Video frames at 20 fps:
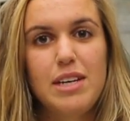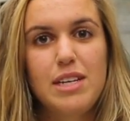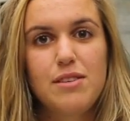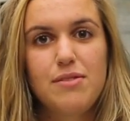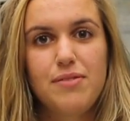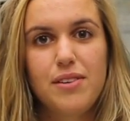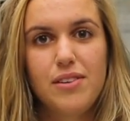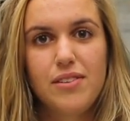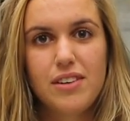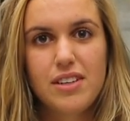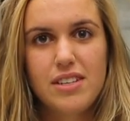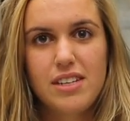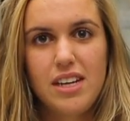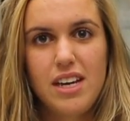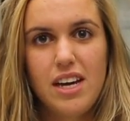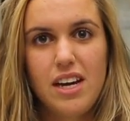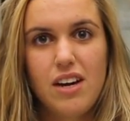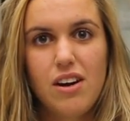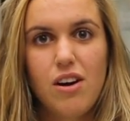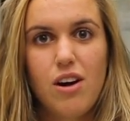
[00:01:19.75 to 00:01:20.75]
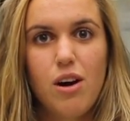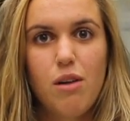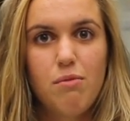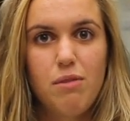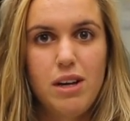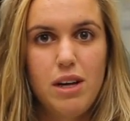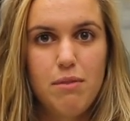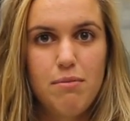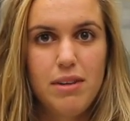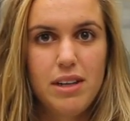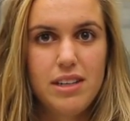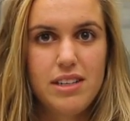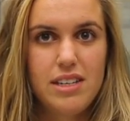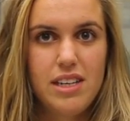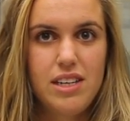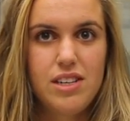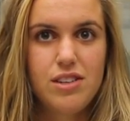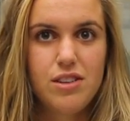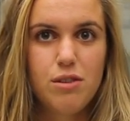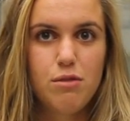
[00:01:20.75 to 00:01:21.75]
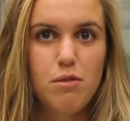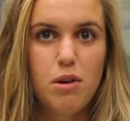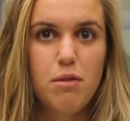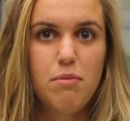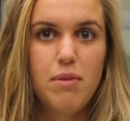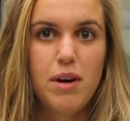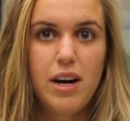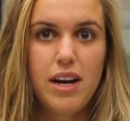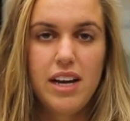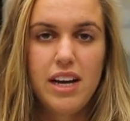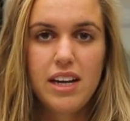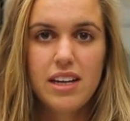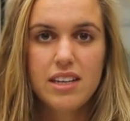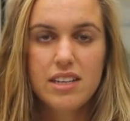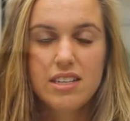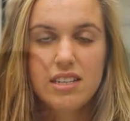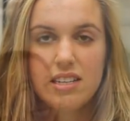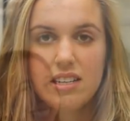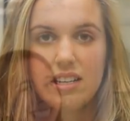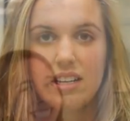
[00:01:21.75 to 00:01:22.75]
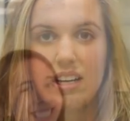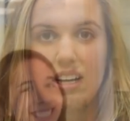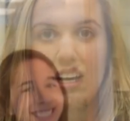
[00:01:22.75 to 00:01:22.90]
is focusing on rehabilitation robotics.